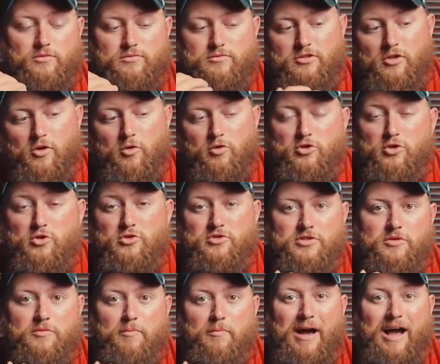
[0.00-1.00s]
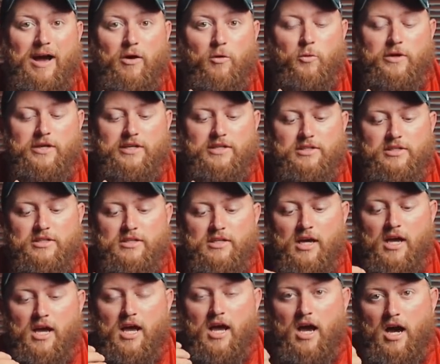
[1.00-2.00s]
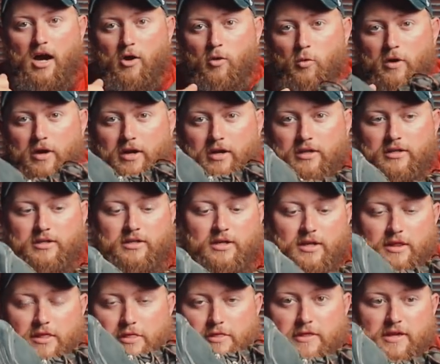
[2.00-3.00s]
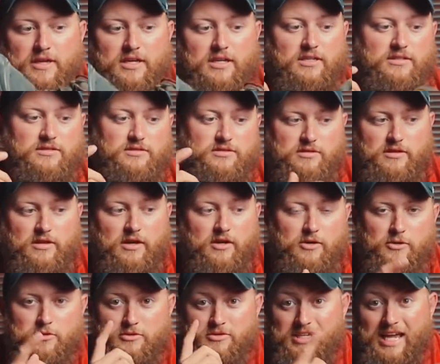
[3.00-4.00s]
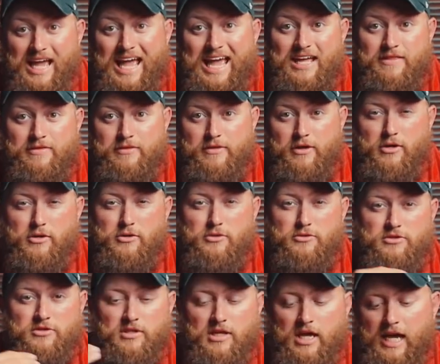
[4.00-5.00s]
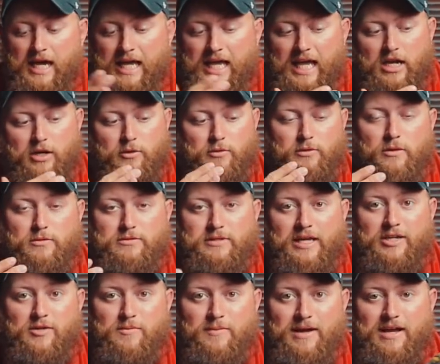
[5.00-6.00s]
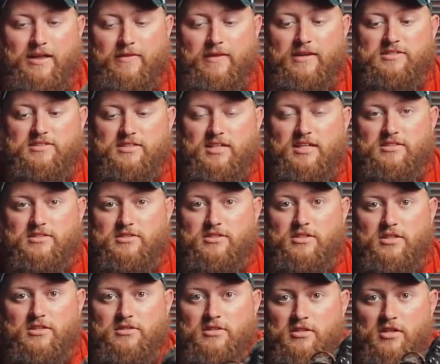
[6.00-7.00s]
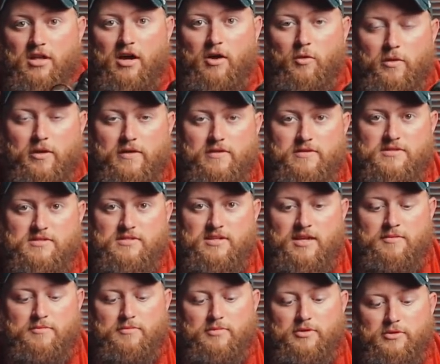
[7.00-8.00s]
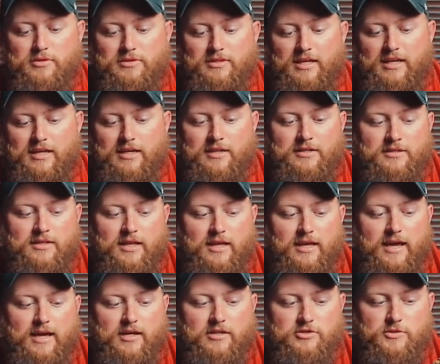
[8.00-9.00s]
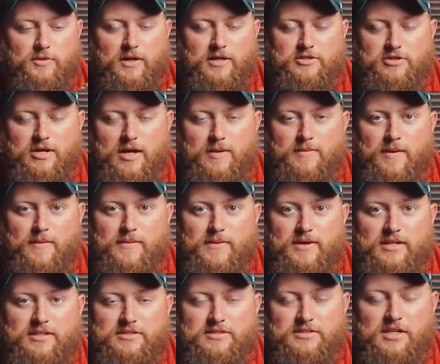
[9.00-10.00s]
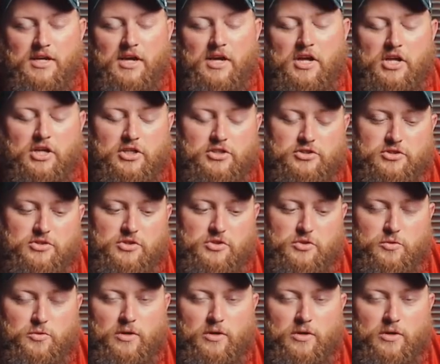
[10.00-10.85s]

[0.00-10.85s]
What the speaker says: usually bi-weekly. I'll wear these, those, and those. I kind of rotate them out. They say it's good to not wear the same boot day in and day out, so I try my best to